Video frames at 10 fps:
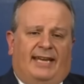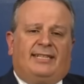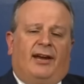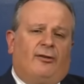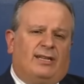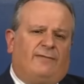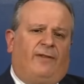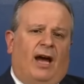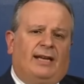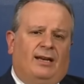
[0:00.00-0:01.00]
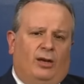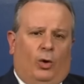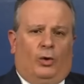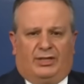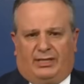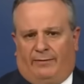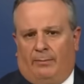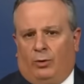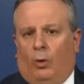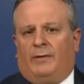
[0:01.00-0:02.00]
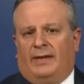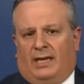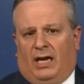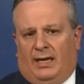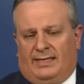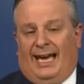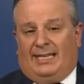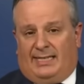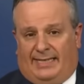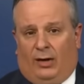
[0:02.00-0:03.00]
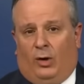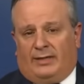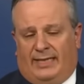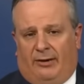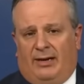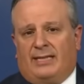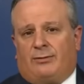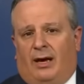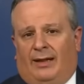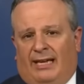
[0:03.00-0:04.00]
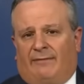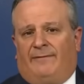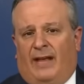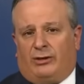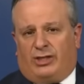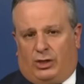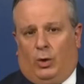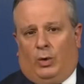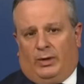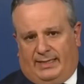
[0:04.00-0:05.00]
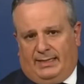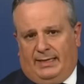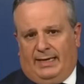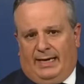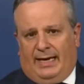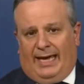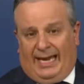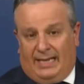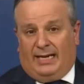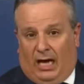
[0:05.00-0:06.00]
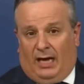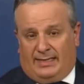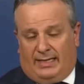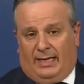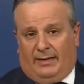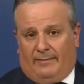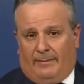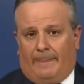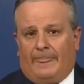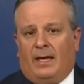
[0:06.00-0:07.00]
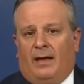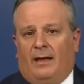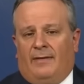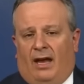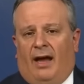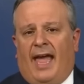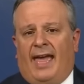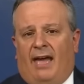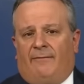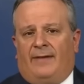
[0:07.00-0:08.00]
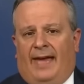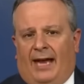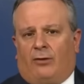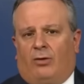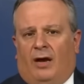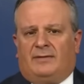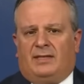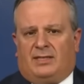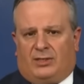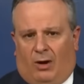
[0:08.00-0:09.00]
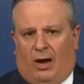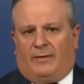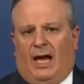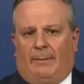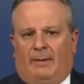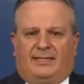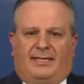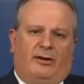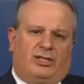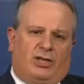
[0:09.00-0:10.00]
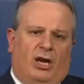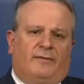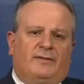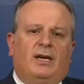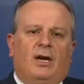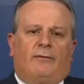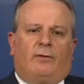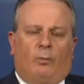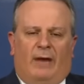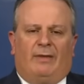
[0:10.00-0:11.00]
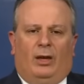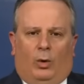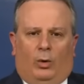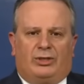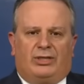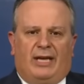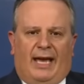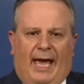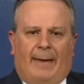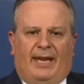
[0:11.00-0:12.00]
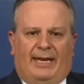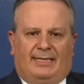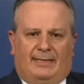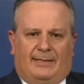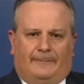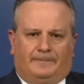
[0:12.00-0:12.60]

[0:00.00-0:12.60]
terrorists fired a launch from northern Gaza at Sderot here in Israel. It fell short in Gaza. The IAF aircraft struck the Hamas terror shaft from where the launch emanated.